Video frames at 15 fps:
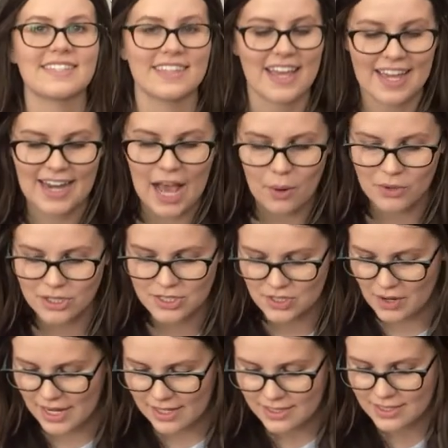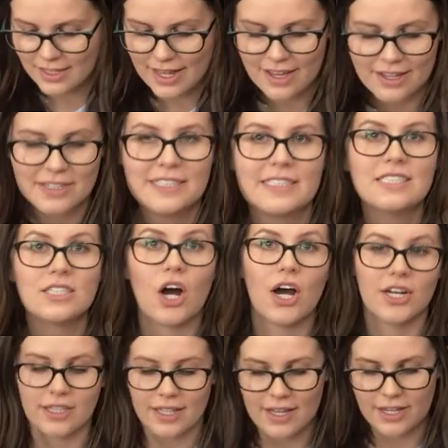in like an hour, so I need to like on
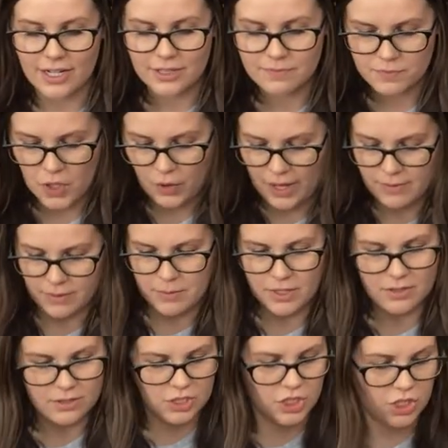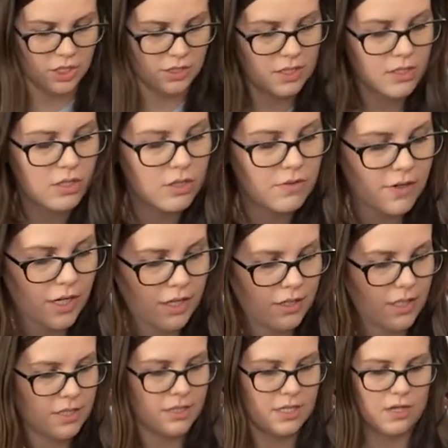the way here. Okay, I'm gonna just turn this over.
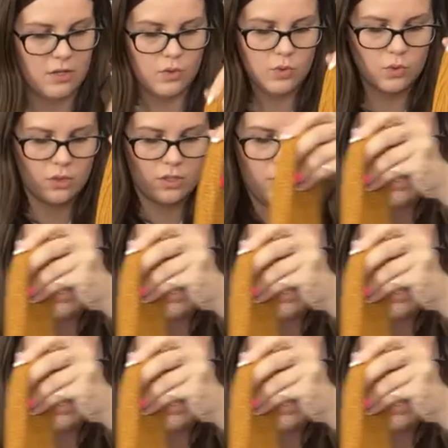Let's see. Ooh,